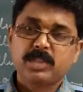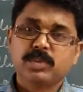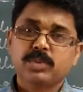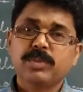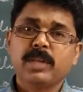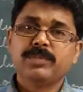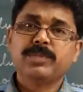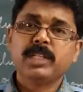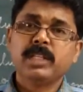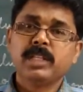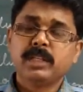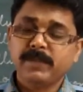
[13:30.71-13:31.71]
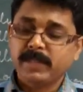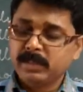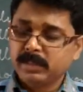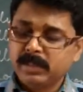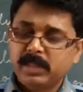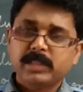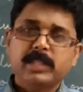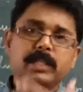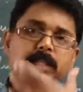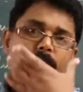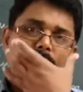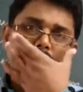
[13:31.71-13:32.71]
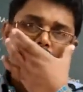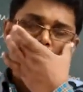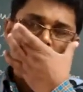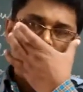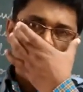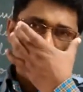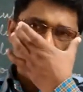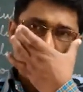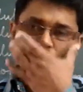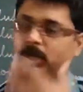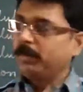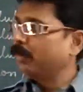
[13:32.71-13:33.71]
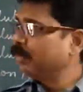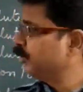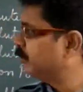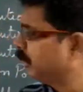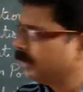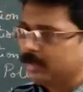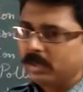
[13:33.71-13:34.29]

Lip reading: So we have seen even that that is the soil pollution.